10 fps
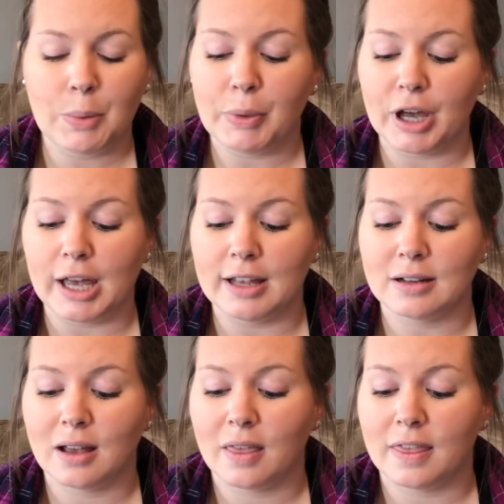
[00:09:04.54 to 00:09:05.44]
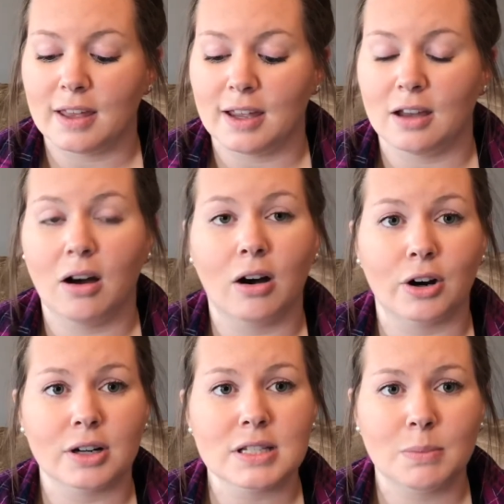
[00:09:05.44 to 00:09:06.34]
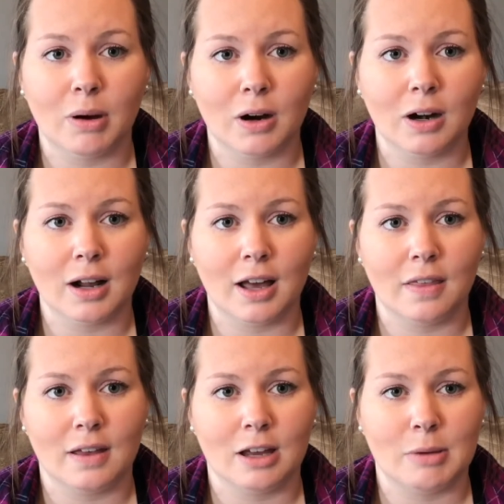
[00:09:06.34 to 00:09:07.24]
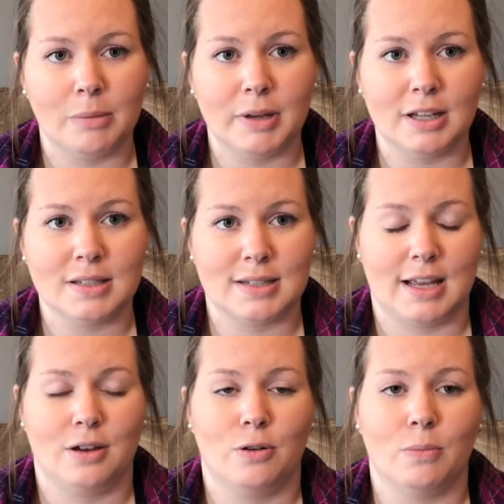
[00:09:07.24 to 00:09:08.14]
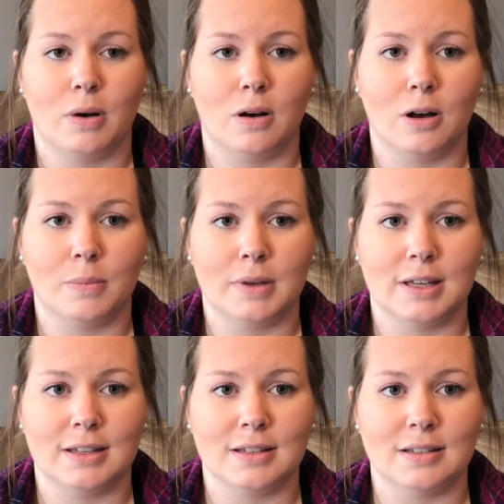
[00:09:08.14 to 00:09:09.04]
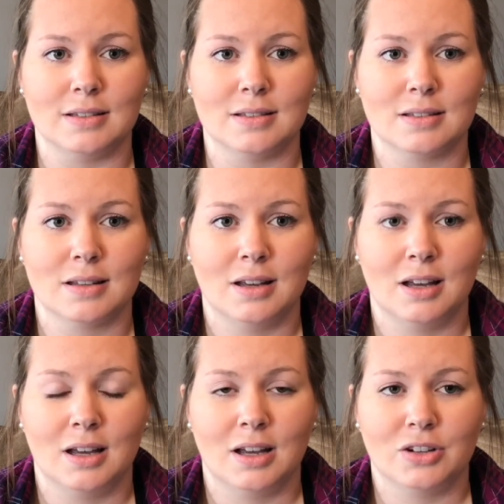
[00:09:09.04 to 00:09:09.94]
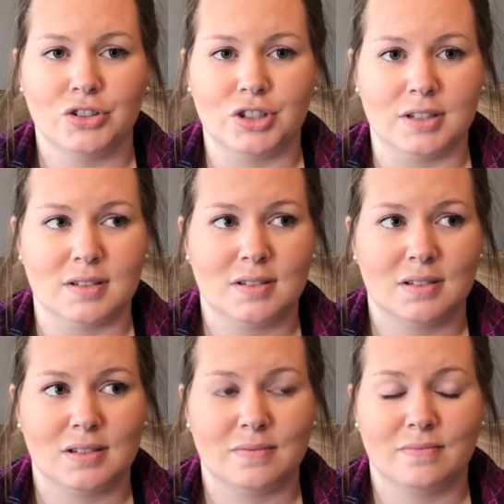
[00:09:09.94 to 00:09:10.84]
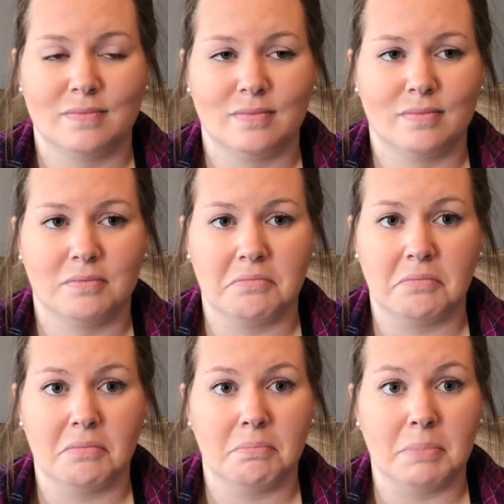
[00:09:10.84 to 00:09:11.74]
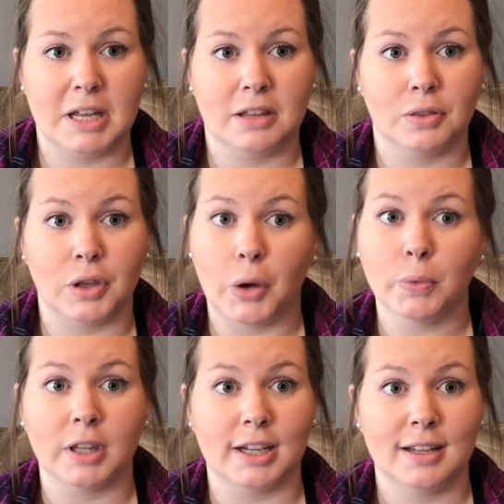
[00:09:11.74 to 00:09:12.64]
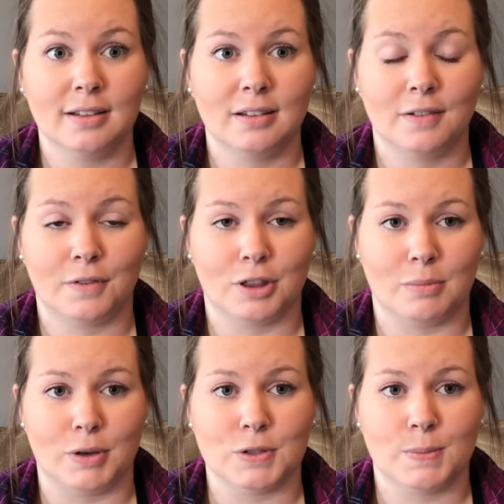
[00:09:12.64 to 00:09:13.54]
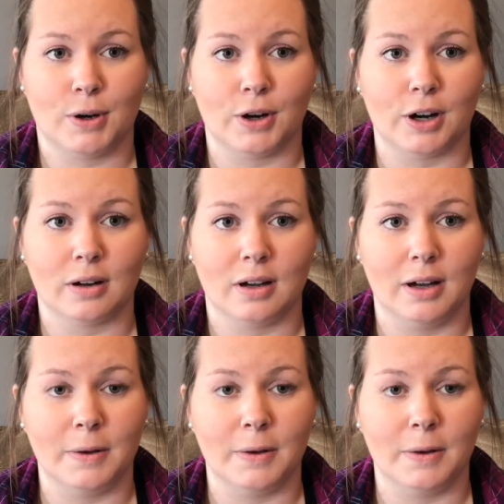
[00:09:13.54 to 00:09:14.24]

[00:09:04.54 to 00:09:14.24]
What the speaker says: but the hardest part, I think, about being a stay-at-home mom is just being lonely for the most part.